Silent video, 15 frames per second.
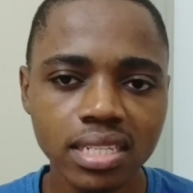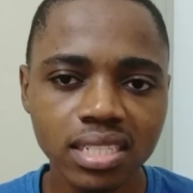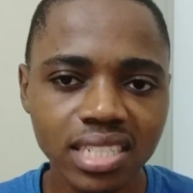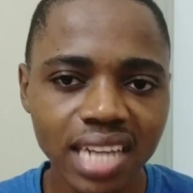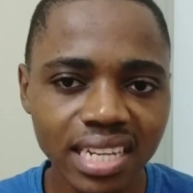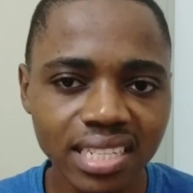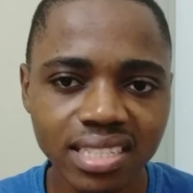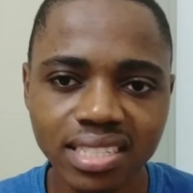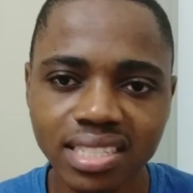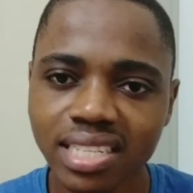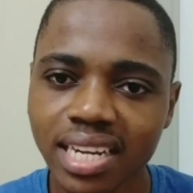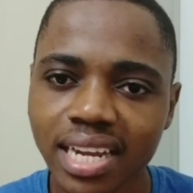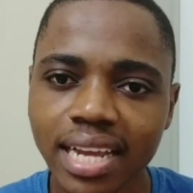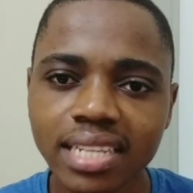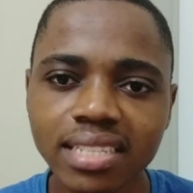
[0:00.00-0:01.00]
just
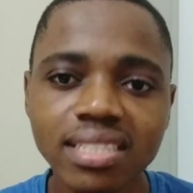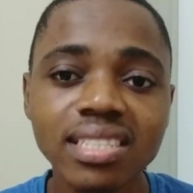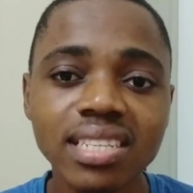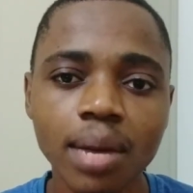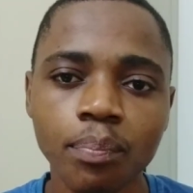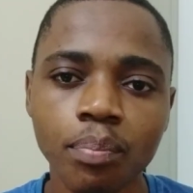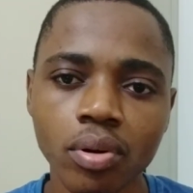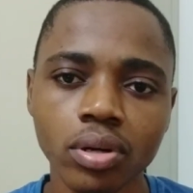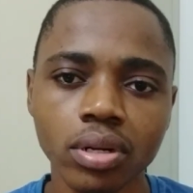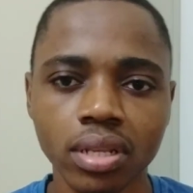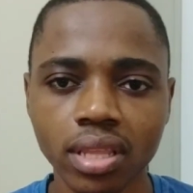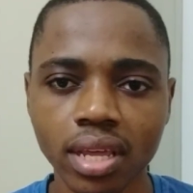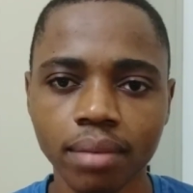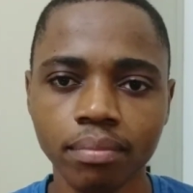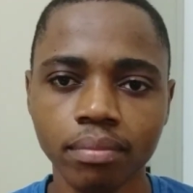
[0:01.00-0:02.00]
support
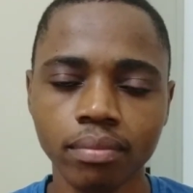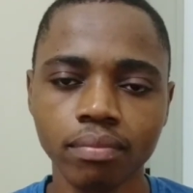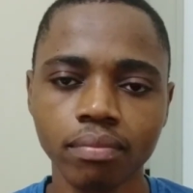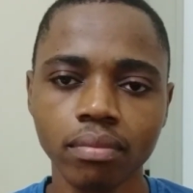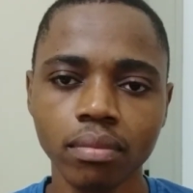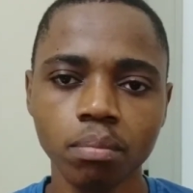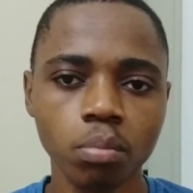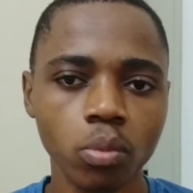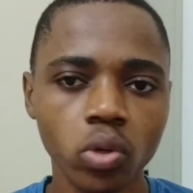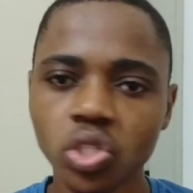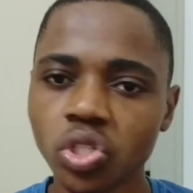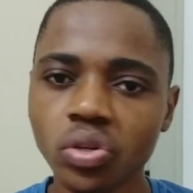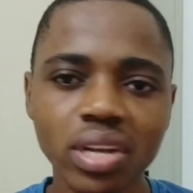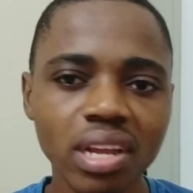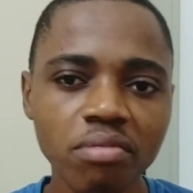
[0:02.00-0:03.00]
them, because
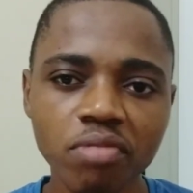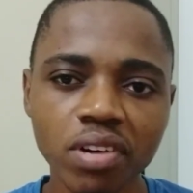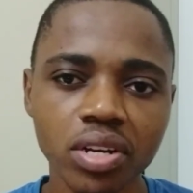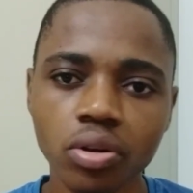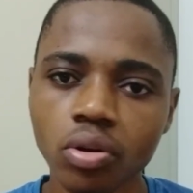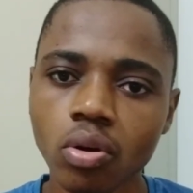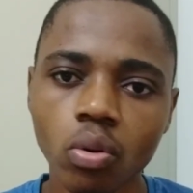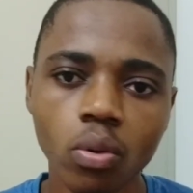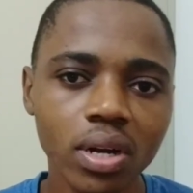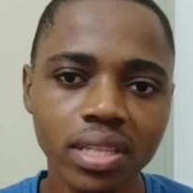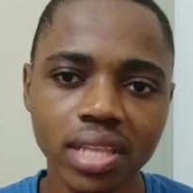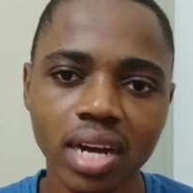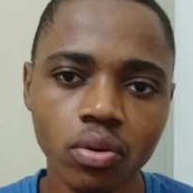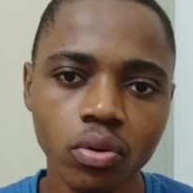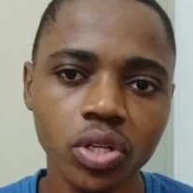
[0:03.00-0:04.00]
you never know what
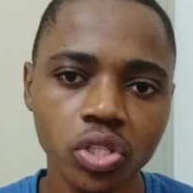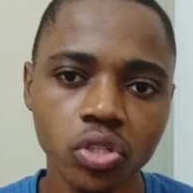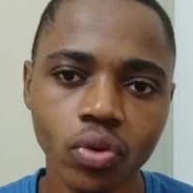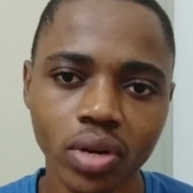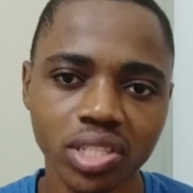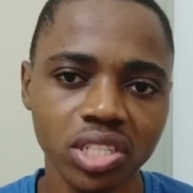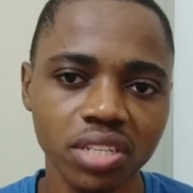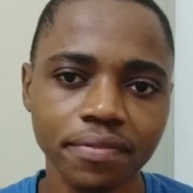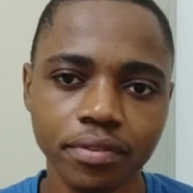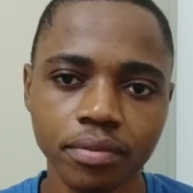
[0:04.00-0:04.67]
they're going to achieve